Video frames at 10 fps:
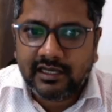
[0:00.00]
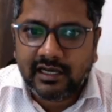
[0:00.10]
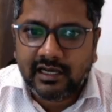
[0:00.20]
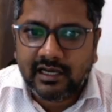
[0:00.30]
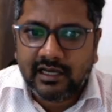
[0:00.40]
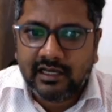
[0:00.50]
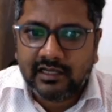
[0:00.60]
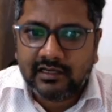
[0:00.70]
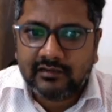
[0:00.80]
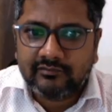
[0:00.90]

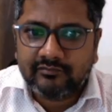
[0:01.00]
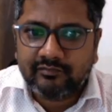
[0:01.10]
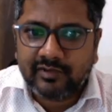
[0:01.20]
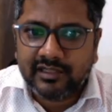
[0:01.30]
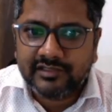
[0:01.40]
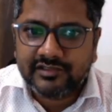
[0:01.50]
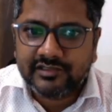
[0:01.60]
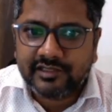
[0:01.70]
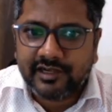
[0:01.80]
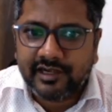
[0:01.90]
r plus
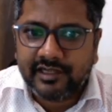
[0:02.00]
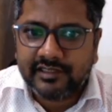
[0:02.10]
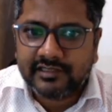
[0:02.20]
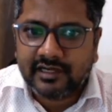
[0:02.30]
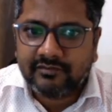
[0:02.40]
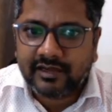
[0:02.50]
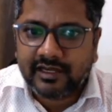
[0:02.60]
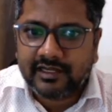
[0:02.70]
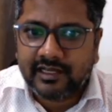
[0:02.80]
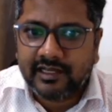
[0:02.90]
radius of
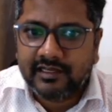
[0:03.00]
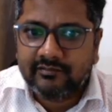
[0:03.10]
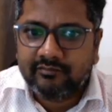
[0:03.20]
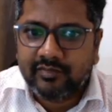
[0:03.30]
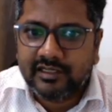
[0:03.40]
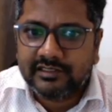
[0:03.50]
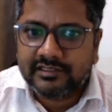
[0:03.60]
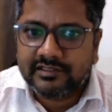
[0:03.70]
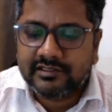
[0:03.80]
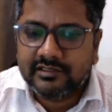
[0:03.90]
cation
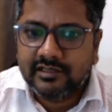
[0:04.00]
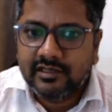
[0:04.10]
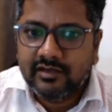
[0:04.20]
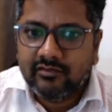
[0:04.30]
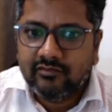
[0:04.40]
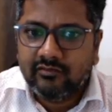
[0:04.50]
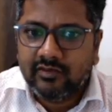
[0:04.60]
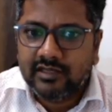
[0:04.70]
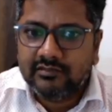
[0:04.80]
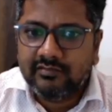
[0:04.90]
plus
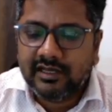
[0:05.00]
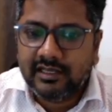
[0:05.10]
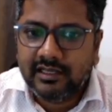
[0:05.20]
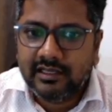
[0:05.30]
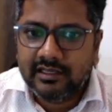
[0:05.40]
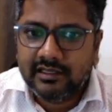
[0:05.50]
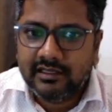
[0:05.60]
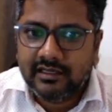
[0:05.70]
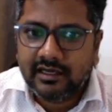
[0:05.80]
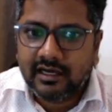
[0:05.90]
1 by
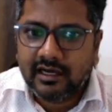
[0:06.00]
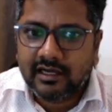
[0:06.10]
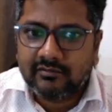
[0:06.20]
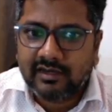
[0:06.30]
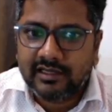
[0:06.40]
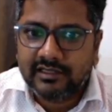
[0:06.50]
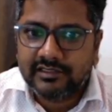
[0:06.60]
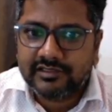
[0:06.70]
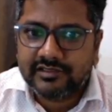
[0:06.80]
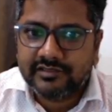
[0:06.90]
r
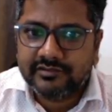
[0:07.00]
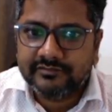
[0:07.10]
minus,